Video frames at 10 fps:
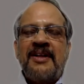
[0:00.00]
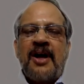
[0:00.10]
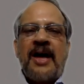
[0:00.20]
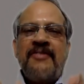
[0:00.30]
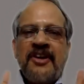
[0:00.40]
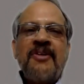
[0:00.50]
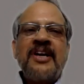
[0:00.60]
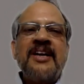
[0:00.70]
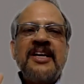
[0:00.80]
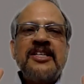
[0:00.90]

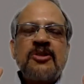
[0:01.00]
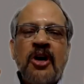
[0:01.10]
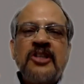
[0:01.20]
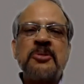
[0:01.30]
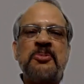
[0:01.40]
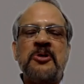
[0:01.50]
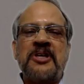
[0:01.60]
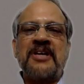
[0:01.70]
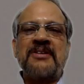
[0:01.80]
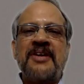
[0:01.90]
Everyone is
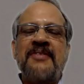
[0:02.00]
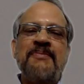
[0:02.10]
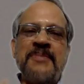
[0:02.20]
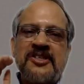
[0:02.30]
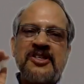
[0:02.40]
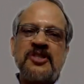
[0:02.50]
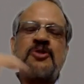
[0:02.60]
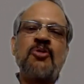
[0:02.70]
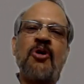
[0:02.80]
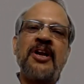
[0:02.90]
contributing. If Messi is
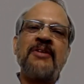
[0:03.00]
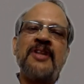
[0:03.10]
scoring,